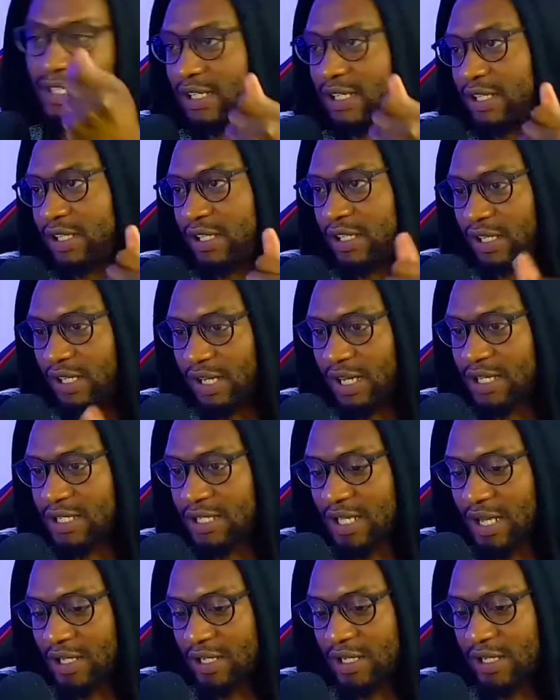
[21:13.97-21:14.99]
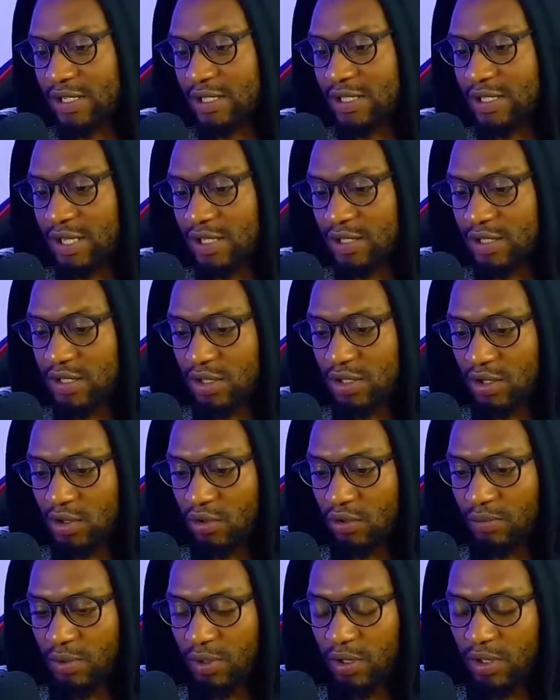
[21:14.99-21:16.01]
yes, and in a sense, no,
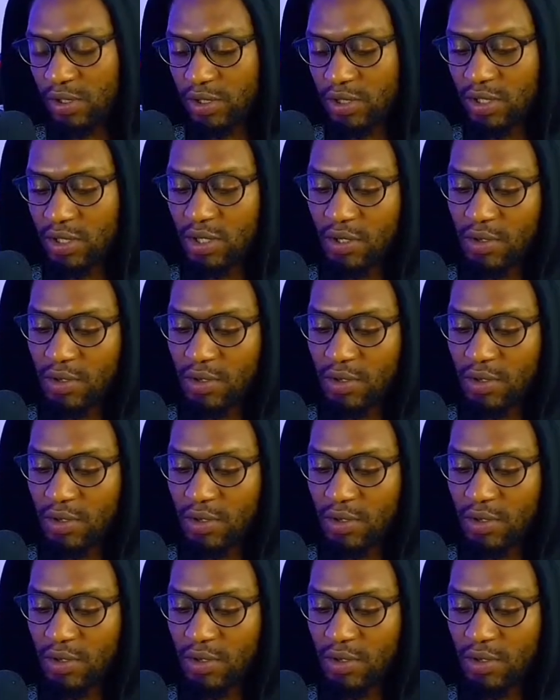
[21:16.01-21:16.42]
because